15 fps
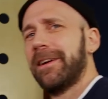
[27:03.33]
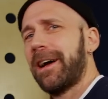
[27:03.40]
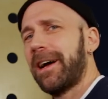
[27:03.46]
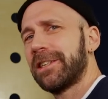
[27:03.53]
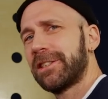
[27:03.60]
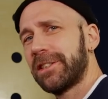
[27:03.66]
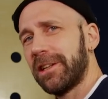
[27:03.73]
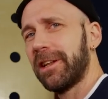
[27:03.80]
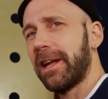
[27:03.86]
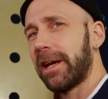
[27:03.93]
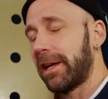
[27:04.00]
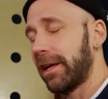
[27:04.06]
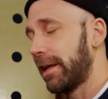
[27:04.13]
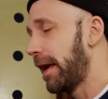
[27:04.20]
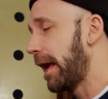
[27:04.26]
I still
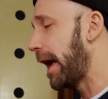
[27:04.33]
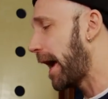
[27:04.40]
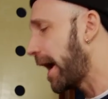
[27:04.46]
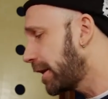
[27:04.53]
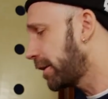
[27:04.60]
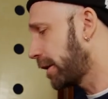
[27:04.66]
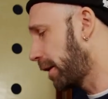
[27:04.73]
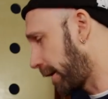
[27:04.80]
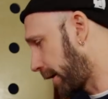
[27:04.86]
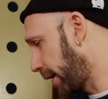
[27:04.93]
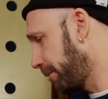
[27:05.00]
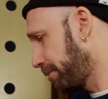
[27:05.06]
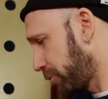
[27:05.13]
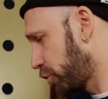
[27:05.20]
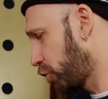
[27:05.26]
like it. And
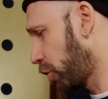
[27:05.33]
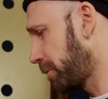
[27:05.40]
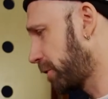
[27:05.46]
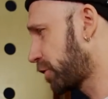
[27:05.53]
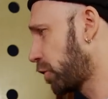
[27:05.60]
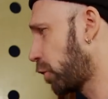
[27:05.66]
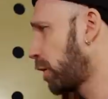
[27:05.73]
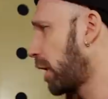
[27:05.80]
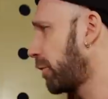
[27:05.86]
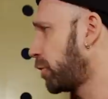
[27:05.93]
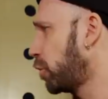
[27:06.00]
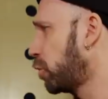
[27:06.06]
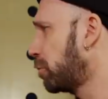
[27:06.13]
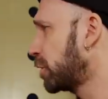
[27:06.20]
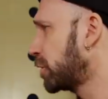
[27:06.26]
again, Germans don't have
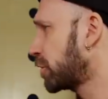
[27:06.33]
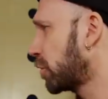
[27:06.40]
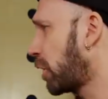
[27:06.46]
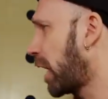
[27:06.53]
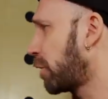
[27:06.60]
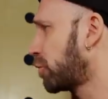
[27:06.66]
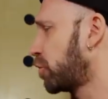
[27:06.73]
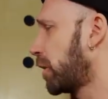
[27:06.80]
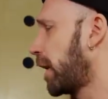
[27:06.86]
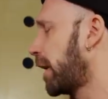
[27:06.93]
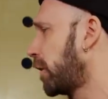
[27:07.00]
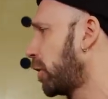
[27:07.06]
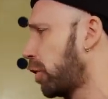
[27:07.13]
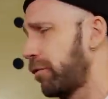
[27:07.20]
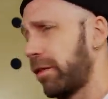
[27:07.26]
humor, so how should I
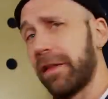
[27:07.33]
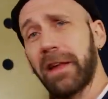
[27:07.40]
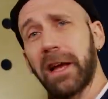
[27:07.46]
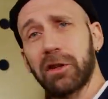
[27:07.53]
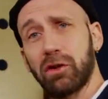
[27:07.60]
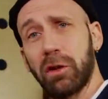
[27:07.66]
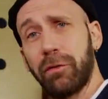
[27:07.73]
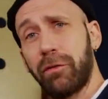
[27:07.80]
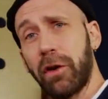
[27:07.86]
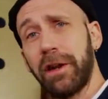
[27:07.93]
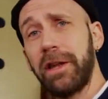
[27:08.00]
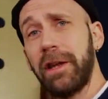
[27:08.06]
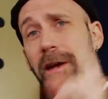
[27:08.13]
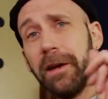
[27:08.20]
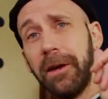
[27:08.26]
know if that's actually
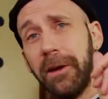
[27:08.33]
funny?